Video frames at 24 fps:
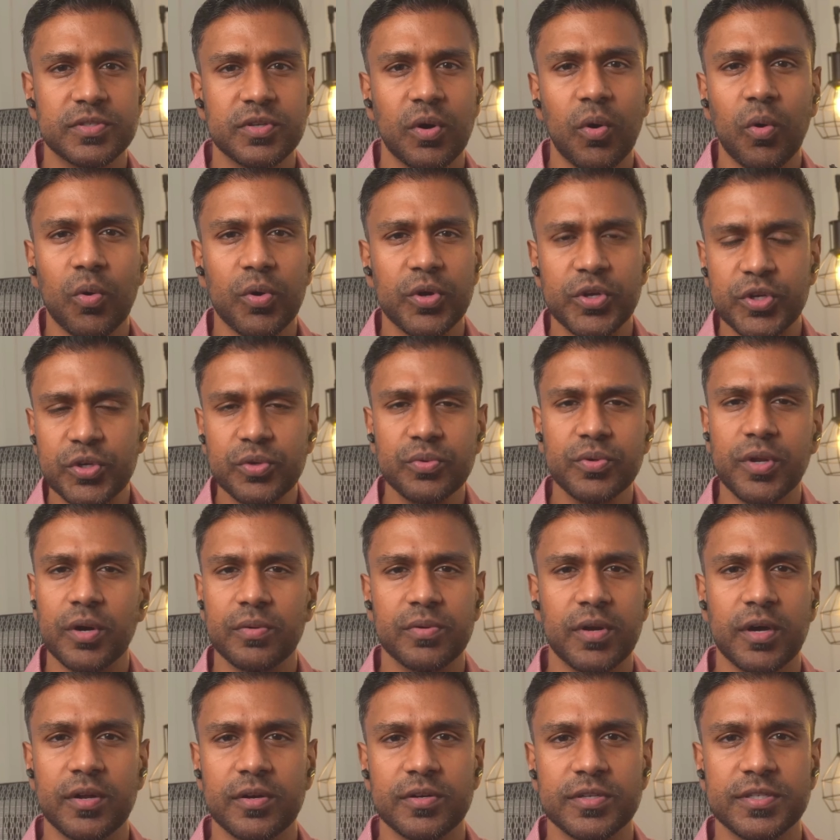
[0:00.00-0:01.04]
or you don't
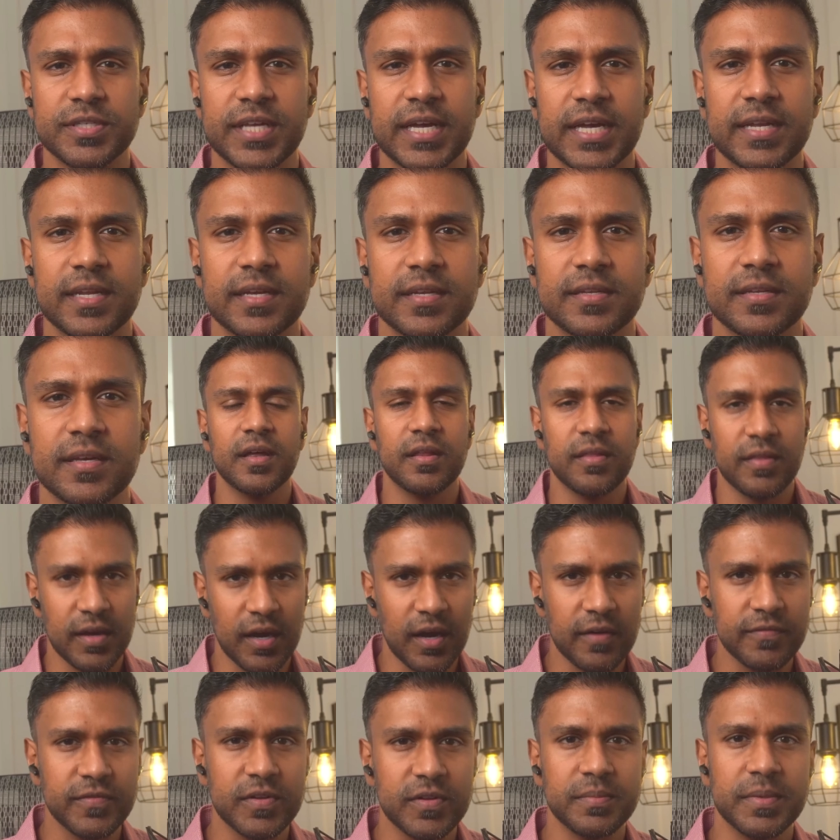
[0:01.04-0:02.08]
understand it, they
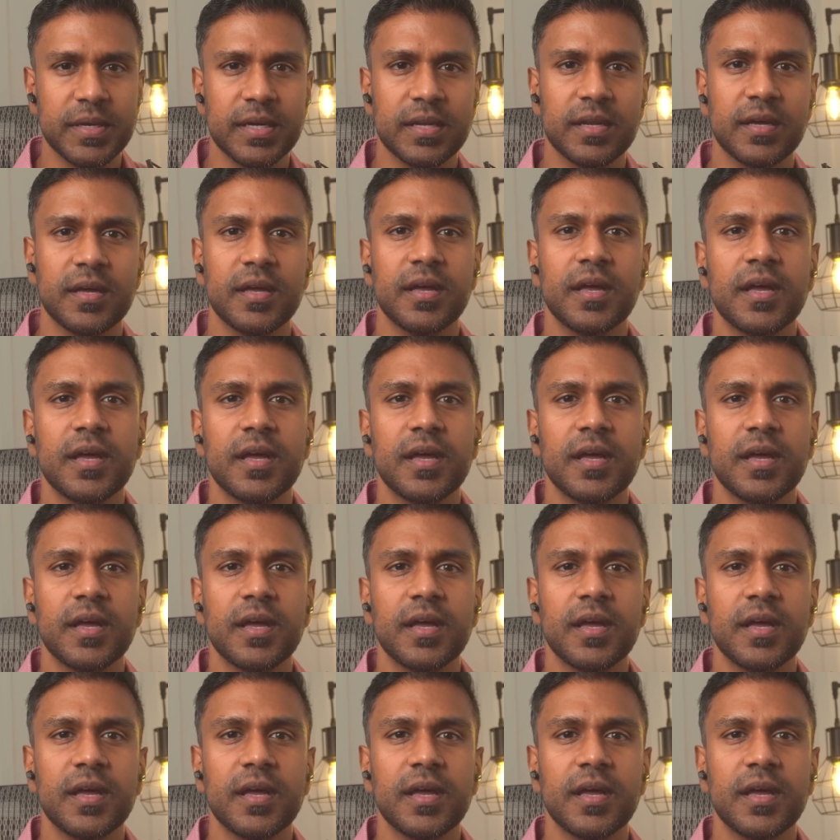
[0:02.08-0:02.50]
often mean,